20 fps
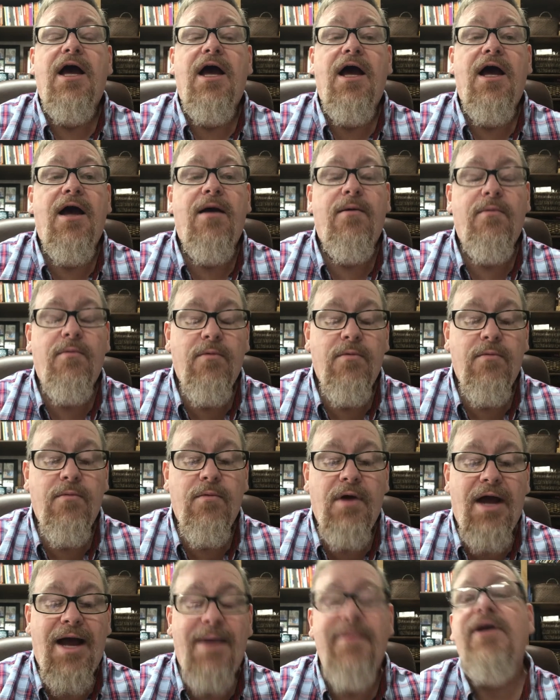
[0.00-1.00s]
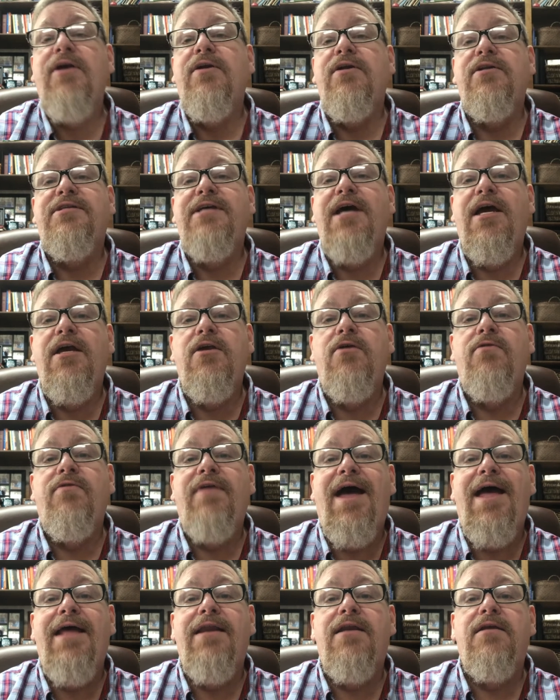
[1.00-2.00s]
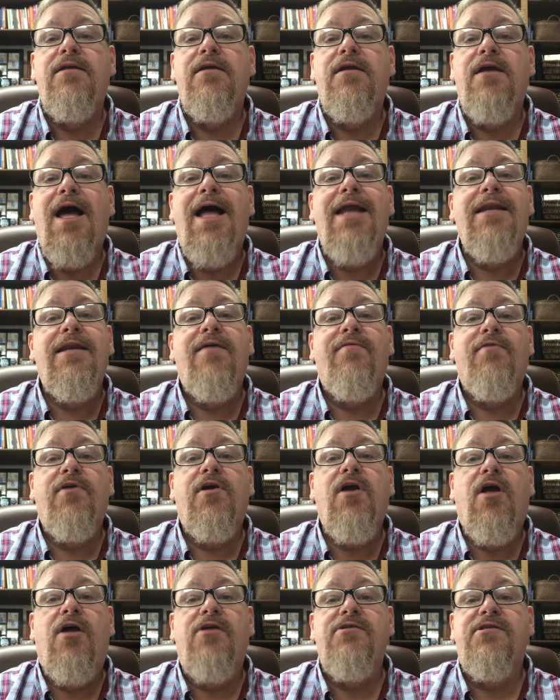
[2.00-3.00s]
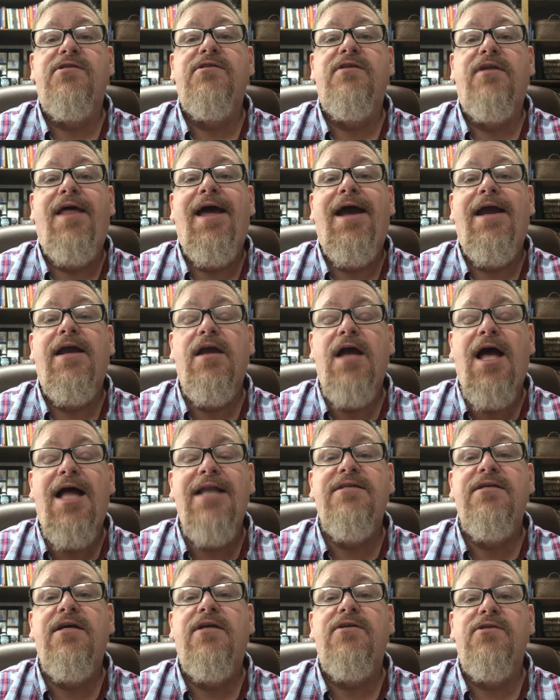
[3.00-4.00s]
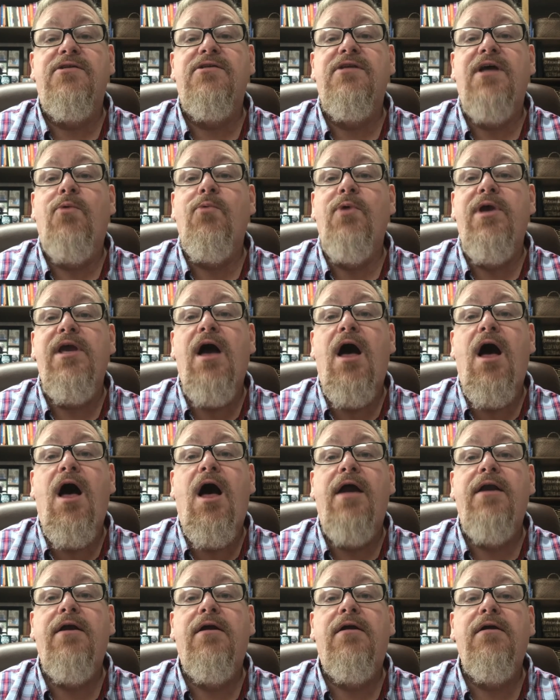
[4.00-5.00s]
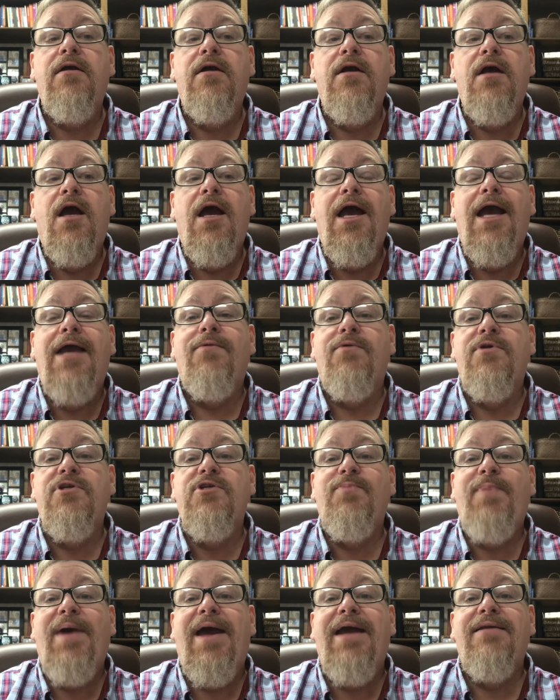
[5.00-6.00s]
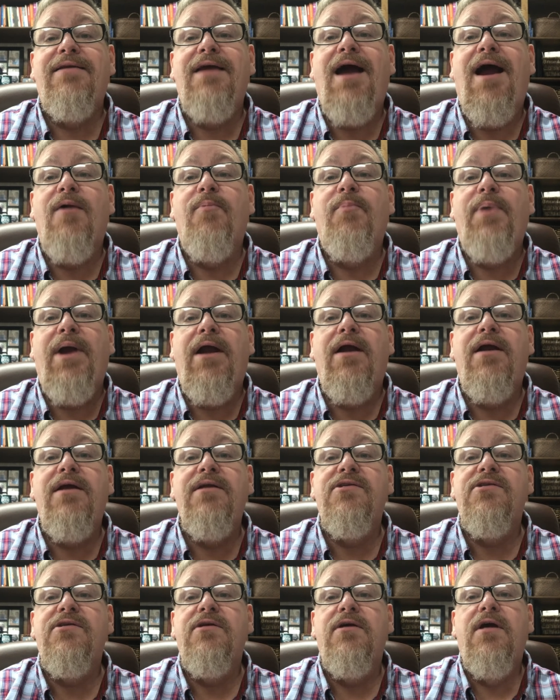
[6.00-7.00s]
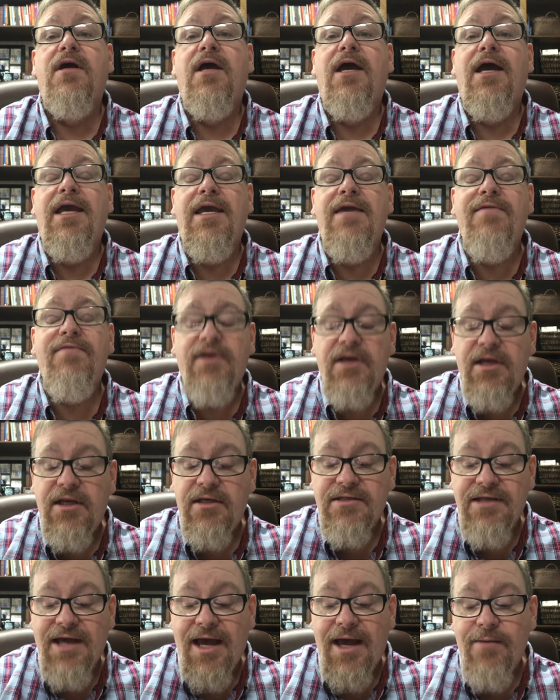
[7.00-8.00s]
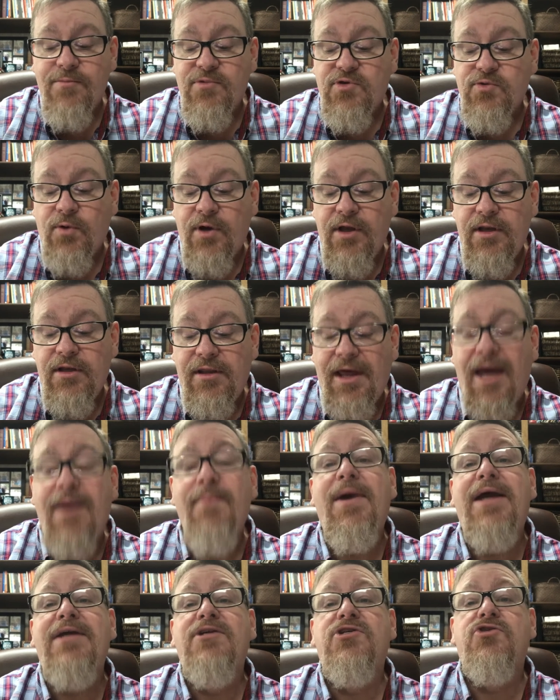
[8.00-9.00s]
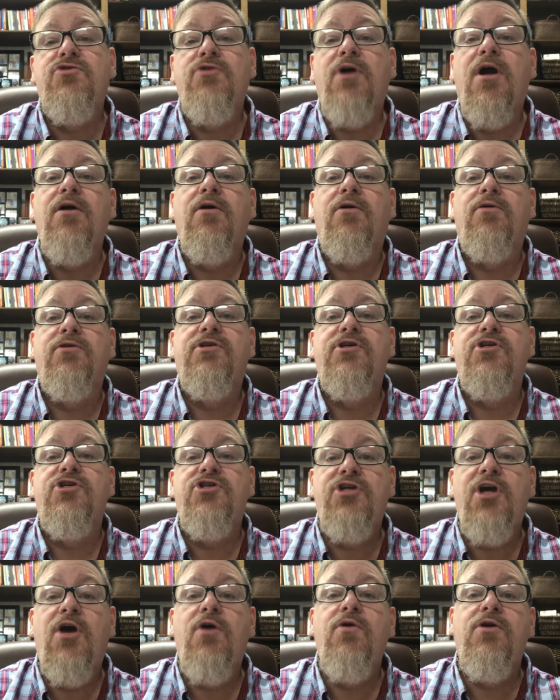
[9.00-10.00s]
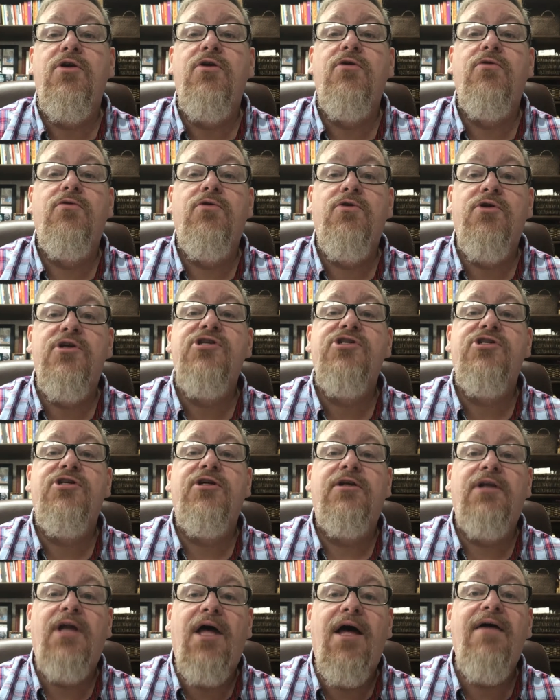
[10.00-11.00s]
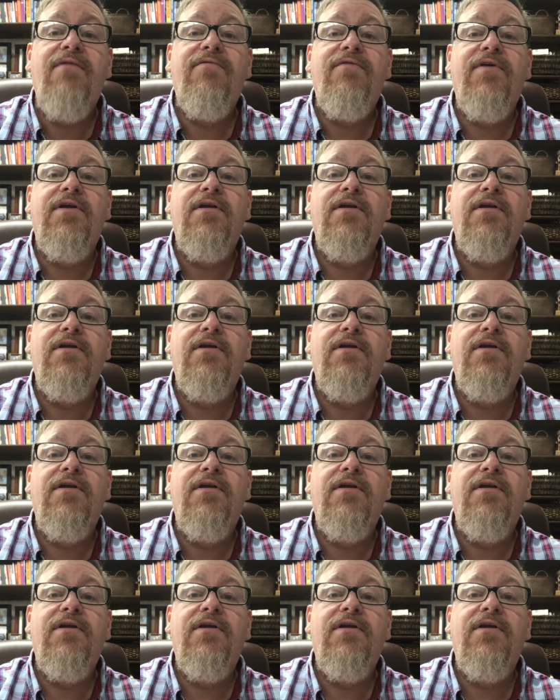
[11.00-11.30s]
I'm here to tell you that God never calls us to that. God tells us that we honor and respect our parents, even in times when they may struggle to show you Christian love